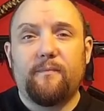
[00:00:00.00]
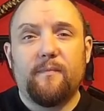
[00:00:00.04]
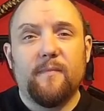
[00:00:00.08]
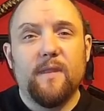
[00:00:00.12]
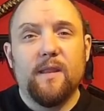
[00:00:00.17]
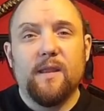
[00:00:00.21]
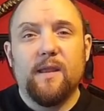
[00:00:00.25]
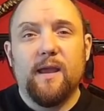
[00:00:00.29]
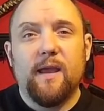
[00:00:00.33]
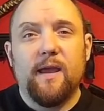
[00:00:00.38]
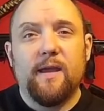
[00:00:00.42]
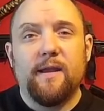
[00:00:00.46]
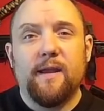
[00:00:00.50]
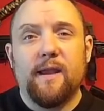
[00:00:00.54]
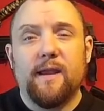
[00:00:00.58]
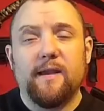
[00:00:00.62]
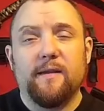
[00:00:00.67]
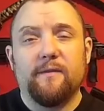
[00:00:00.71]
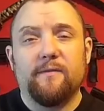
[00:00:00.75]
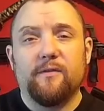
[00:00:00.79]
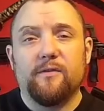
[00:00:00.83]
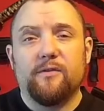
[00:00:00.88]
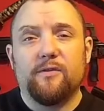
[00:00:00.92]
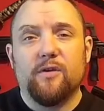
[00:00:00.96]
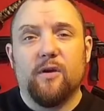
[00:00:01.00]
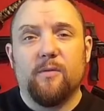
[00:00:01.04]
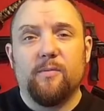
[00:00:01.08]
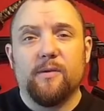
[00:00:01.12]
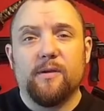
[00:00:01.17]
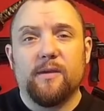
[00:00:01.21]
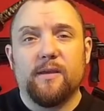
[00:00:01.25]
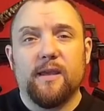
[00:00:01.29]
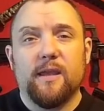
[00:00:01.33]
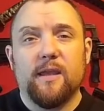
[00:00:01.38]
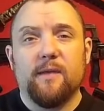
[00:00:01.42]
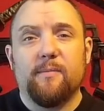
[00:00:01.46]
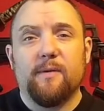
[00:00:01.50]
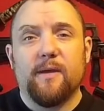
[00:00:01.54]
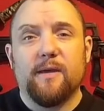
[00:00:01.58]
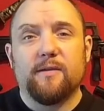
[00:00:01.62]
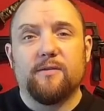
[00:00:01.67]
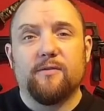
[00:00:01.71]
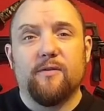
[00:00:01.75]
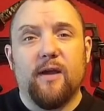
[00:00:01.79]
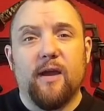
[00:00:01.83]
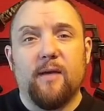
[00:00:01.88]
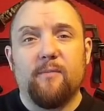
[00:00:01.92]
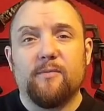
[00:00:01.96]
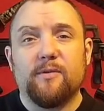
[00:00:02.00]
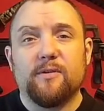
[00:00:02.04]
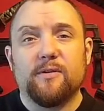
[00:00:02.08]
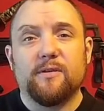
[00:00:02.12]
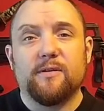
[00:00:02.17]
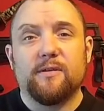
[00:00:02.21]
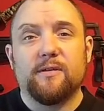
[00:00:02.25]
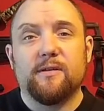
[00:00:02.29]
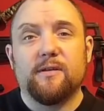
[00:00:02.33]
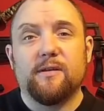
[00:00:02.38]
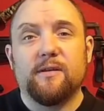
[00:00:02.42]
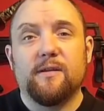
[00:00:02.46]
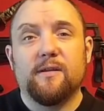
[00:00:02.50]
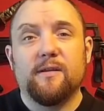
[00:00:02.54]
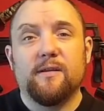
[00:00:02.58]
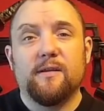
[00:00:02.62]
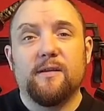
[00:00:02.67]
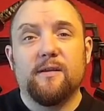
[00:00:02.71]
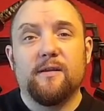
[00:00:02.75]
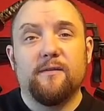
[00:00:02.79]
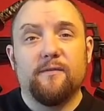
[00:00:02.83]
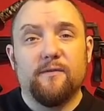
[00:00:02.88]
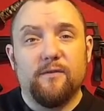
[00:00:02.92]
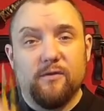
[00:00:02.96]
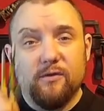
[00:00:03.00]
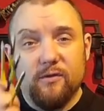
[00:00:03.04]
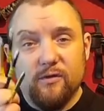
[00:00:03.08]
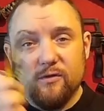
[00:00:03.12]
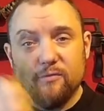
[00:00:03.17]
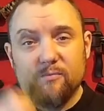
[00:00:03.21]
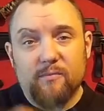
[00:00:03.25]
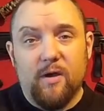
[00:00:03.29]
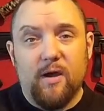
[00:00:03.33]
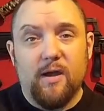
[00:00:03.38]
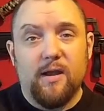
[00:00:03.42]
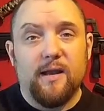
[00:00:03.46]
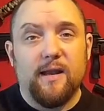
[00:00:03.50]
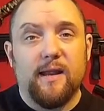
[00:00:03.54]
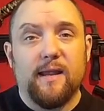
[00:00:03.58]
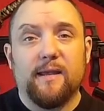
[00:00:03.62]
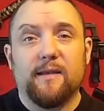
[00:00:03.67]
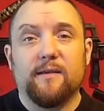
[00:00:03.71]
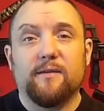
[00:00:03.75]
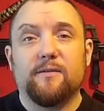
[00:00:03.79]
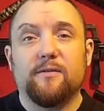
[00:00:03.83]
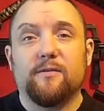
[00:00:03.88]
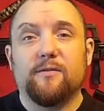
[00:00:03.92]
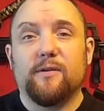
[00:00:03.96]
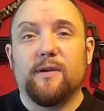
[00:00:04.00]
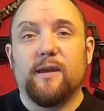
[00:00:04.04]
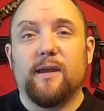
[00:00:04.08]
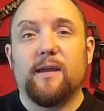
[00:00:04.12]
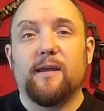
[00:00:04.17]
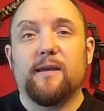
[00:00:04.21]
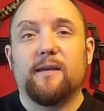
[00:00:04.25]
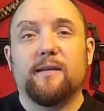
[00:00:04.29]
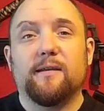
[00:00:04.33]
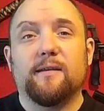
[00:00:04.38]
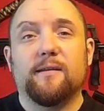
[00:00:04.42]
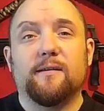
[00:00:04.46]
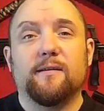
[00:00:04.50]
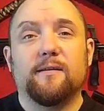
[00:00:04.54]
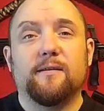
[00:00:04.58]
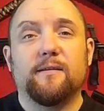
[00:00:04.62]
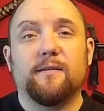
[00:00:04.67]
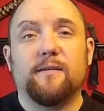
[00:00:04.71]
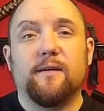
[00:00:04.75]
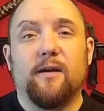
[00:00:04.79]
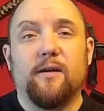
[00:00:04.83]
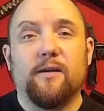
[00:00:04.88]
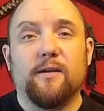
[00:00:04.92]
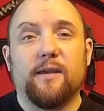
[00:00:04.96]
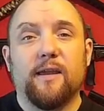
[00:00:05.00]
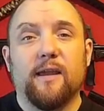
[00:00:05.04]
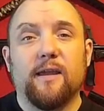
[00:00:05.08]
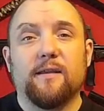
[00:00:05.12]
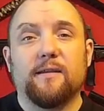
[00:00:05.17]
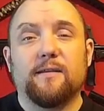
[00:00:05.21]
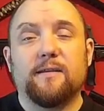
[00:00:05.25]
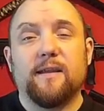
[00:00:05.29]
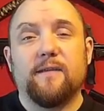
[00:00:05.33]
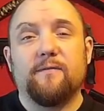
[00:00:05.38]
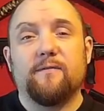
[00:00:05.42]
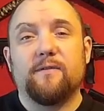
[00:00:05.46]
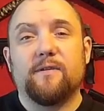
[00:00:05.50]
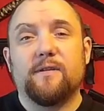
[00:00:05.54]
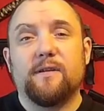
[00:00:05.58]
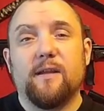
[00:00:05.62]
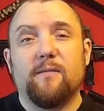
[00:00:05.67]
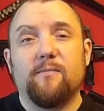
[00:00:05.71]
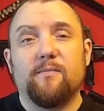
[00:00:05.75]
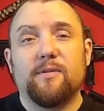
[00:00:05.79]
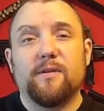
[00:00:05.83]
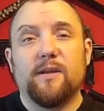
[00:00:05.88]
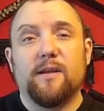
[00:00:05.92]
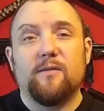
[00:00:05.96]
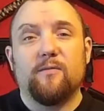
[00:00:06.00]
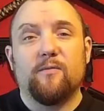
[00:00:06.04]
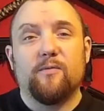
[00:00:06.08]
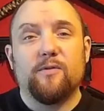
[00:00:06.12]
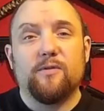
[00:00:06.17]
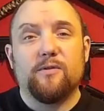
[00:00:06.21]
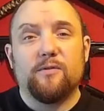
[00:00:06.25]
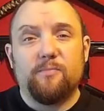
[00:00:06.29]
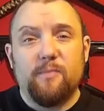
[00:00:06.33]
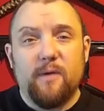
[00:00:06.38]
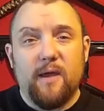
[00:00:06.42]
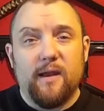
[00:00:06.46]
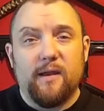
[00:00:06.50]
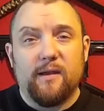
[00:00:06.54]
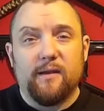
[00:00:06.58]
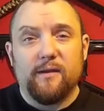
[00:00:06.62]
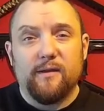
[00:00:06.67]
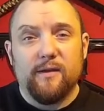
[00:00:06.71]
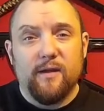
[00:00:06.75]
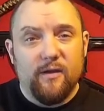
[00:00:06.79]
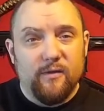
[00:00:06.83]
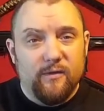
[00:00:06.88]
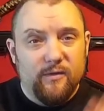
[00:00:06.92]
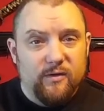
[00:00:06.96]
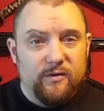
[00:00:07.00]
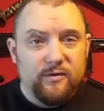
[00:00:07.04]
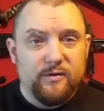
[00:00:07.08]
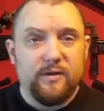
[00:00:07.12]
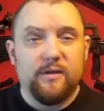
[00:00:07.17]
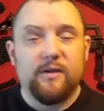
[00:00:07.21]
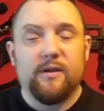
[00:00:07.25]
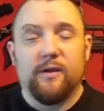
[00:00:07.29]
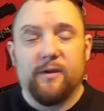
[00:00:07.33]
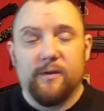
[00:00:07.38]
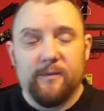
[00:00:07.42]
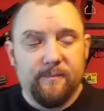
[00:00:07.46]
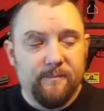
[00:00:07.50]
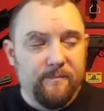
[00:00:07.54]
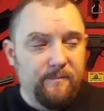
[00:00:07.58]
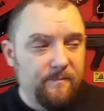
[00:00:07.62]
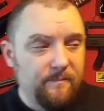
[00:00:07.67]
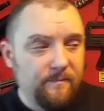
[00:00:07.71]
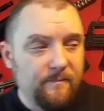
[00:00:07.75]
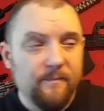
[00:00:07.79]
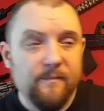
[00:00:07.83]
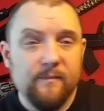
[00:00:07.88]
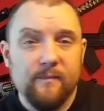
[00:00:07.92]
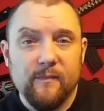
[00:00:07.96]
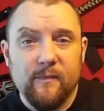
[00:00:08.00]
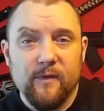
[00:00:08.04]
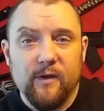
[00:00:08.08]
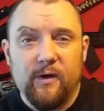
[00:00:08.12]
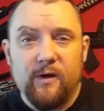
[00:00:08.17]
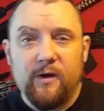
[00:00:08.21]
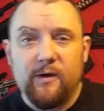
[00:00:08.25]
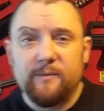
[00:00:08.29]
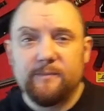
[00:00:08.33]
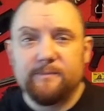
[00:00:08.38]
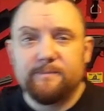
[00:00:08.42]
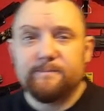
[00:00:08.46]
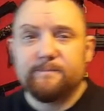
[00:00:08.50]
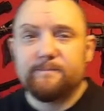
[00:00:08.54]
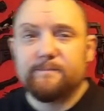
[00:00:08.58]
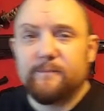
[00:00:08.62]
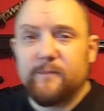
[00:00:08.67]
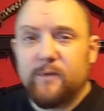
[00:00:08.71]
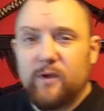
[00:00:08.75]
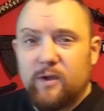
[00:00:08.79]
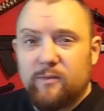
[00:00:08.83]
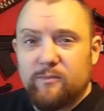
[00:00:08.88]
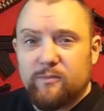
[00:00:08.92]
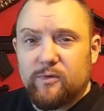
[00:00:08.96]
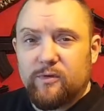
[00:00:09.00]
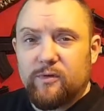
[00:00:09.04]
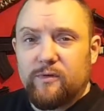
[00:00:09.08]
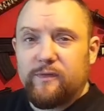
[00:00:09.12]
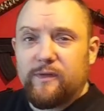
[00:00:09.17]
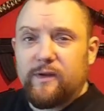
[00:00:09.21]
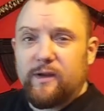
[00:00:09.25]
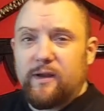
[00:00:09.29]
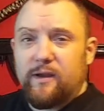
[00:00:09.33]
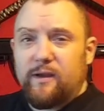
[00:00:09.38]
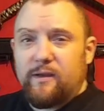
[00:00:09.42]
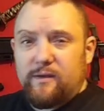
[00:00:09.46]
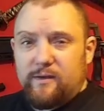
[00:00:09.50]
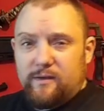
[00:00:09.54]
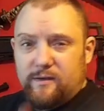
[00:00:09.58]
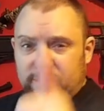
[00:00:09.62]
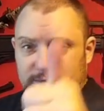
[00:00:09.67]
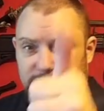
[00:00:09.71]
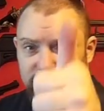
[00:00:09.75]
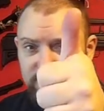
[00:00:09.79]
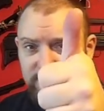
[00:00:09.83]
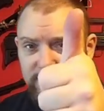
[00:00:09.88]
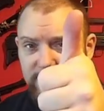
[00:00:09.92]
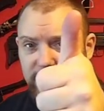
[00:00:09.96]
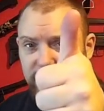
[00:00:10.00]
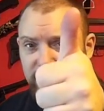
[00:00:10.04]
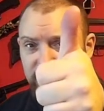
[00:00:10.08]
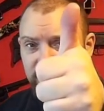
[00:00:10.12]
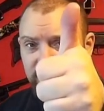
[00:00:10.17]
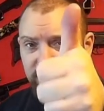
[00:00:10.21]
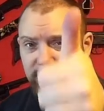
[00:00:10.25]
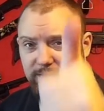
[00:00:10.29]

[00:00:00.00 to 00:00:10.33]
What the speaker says: And then if you shop at GearBest or Amazon, if you use my links, I get 7 to 10% of what you spend at no cost to you. Alright, hope you enjoyed the video. See you later.